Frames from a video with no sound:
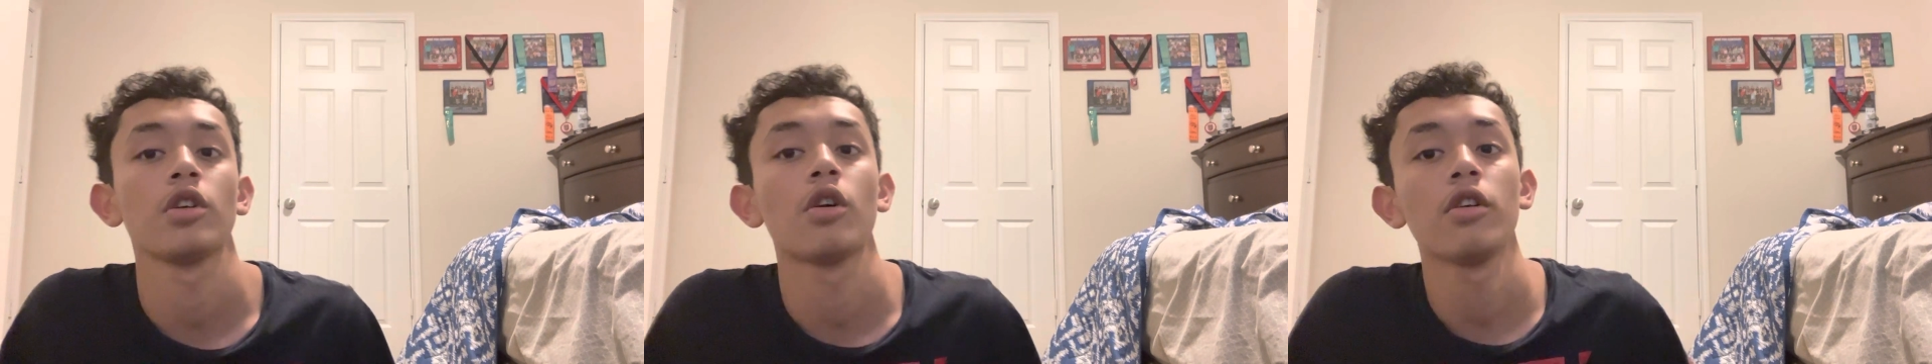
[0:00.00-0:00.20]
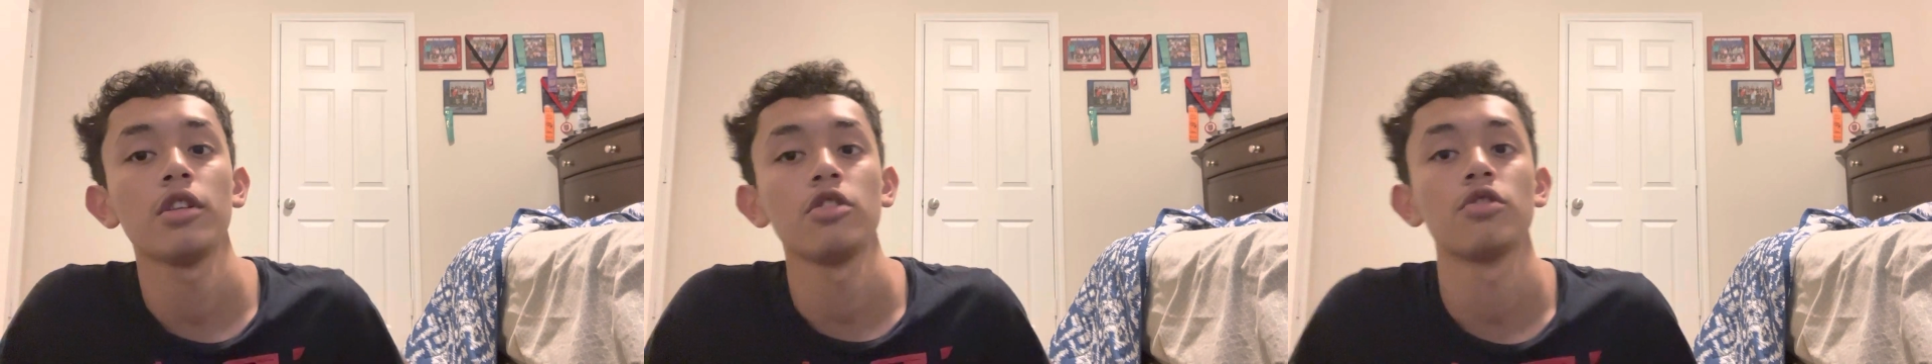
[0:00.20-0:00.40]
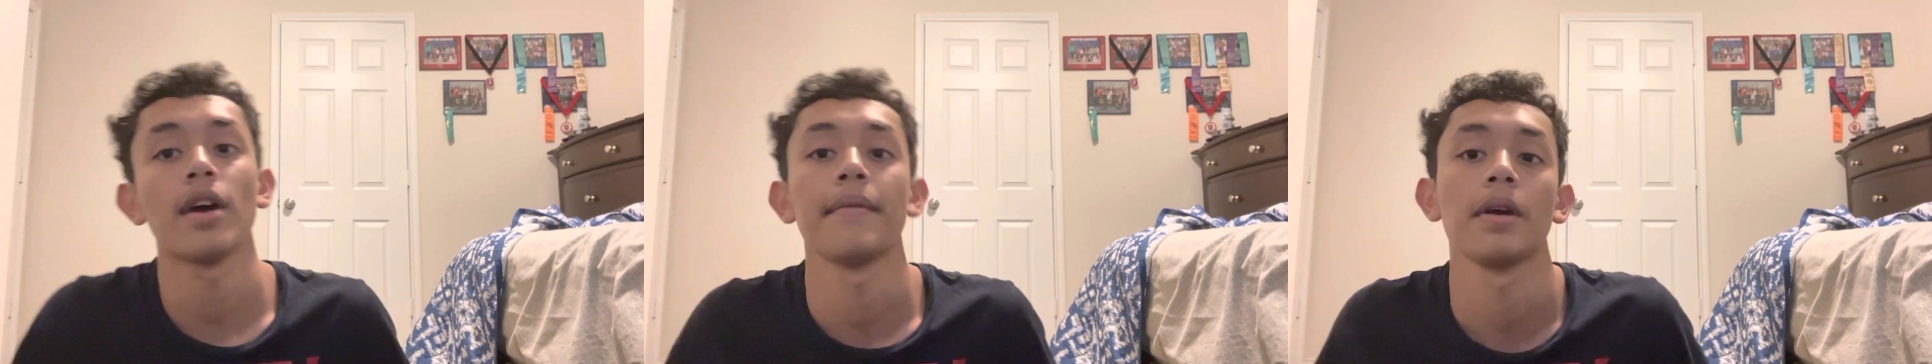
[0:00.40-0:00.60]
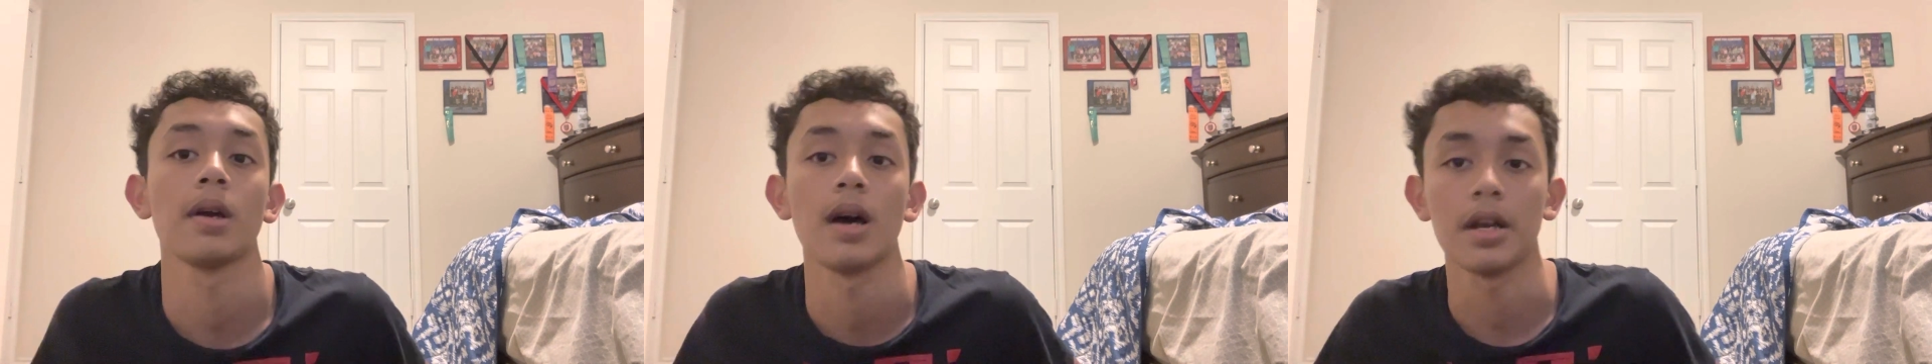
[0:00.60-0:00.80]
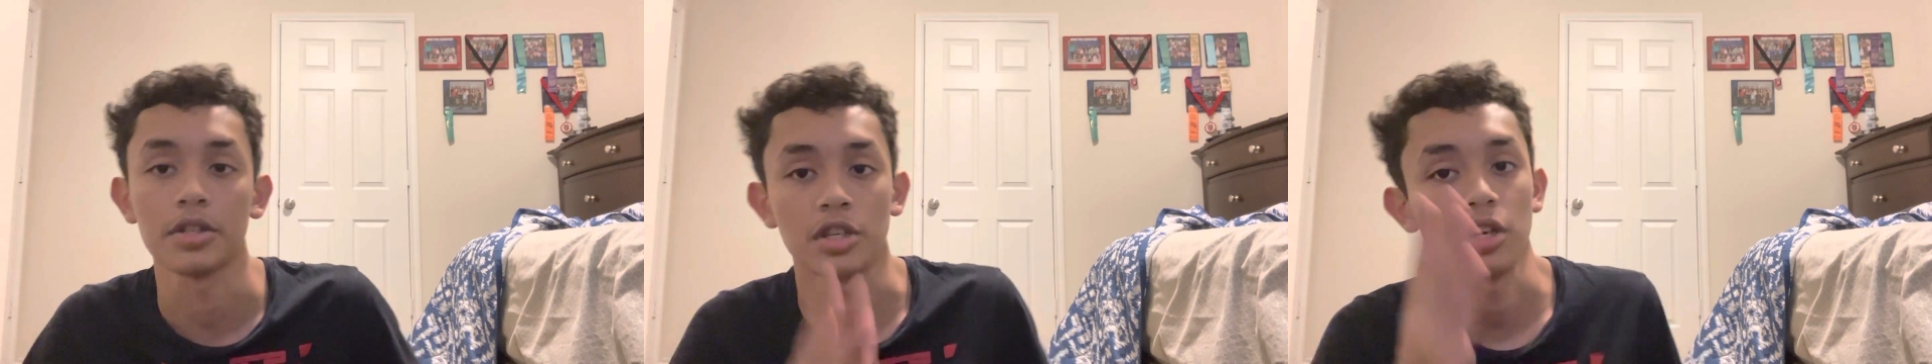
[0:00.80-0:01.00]
going to drive to
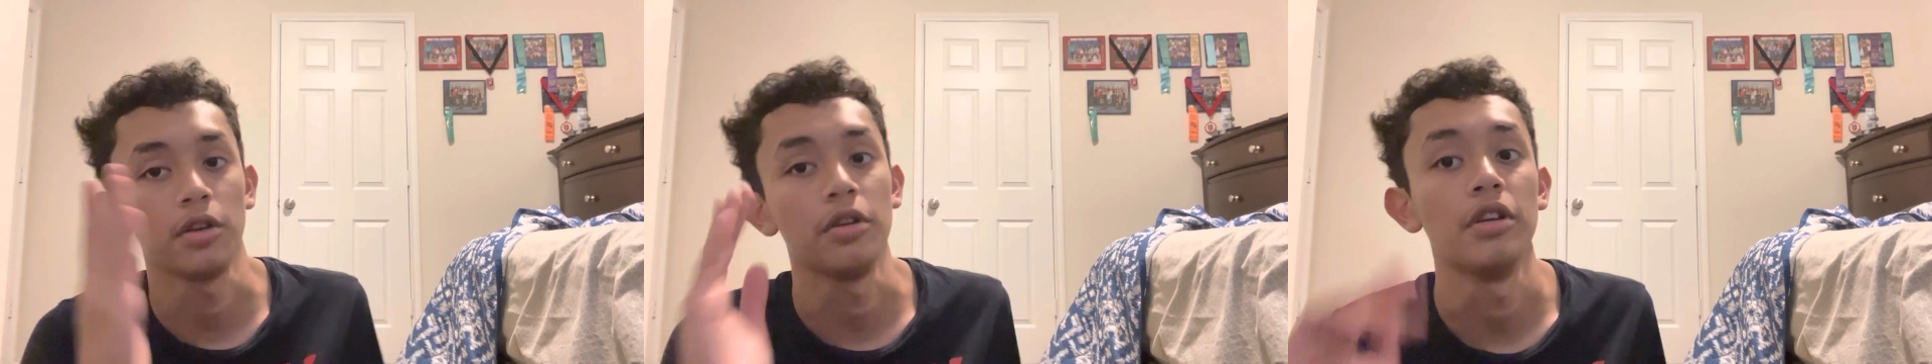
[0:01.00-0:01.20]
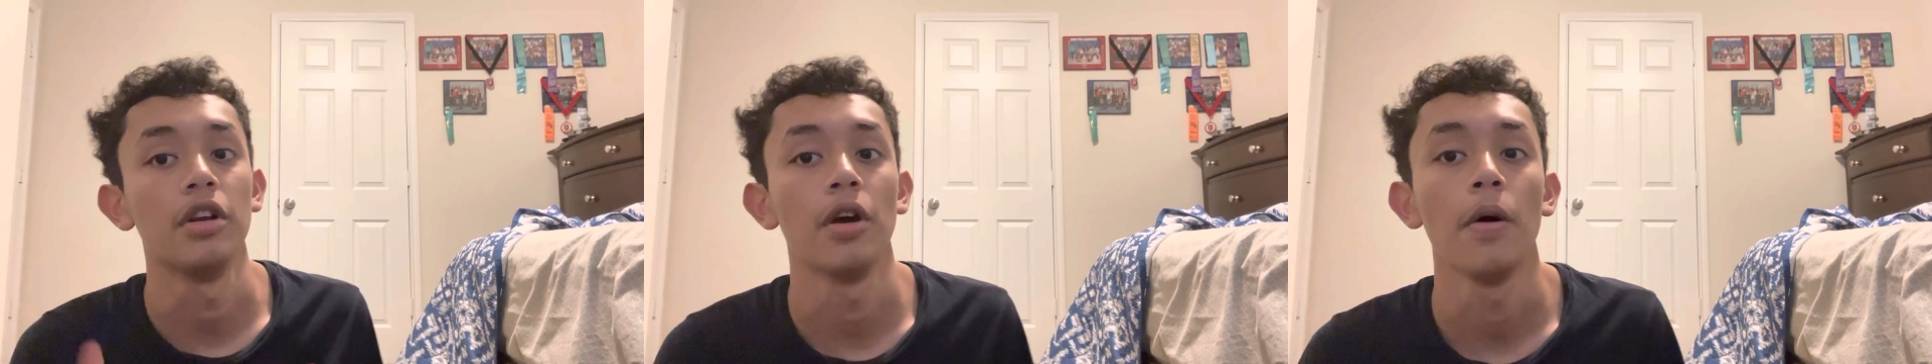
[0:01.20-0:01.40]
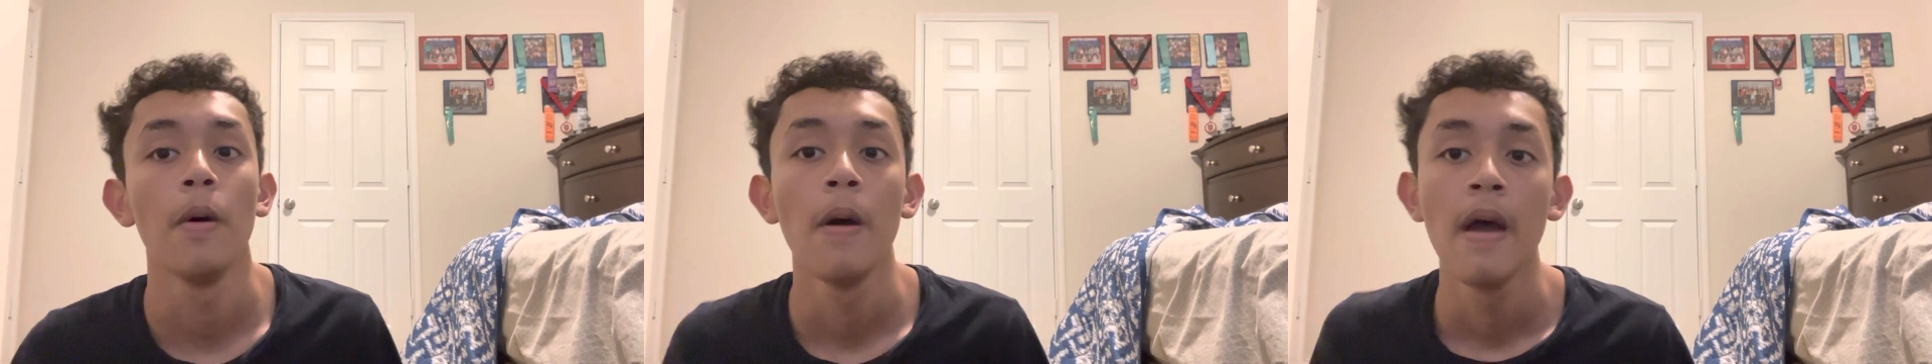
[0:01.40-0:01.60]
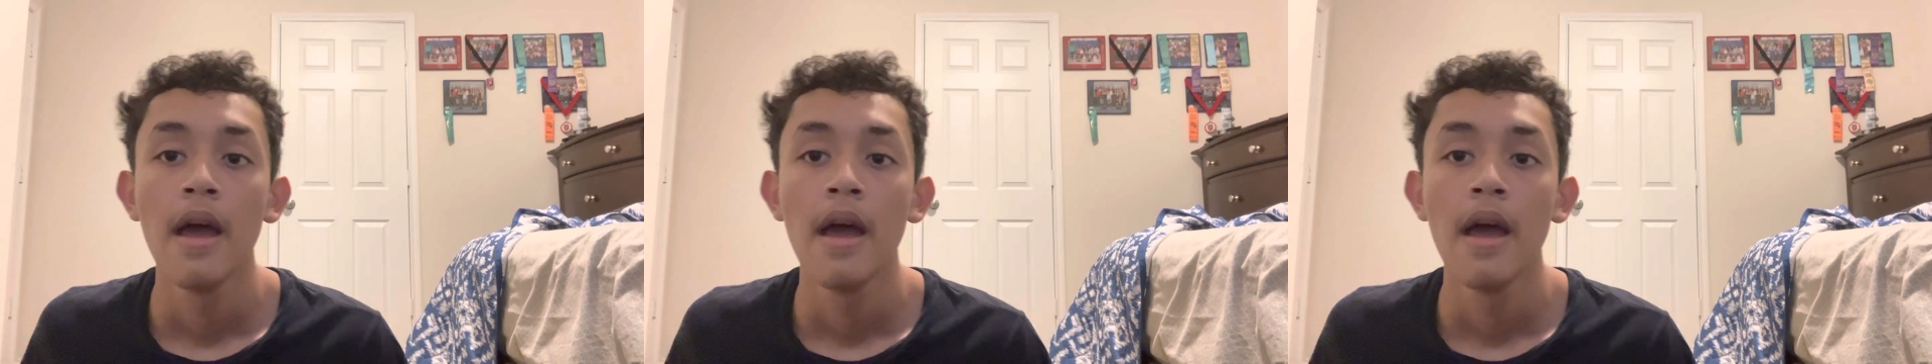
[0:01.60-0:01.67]
Costco, you know,